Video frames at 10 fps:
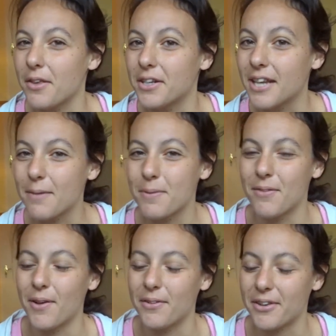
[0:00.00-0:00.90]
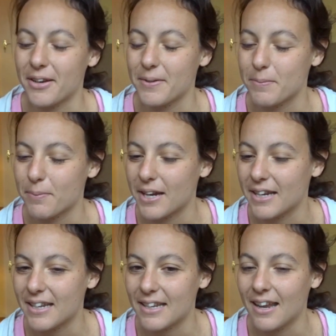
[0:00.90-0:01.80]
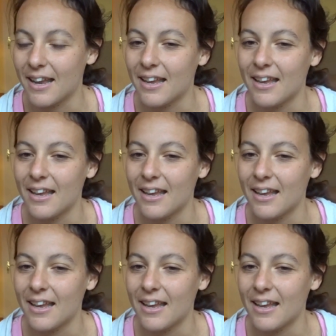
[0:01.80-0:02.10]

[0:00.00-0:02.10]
other times I found out I was pregnant.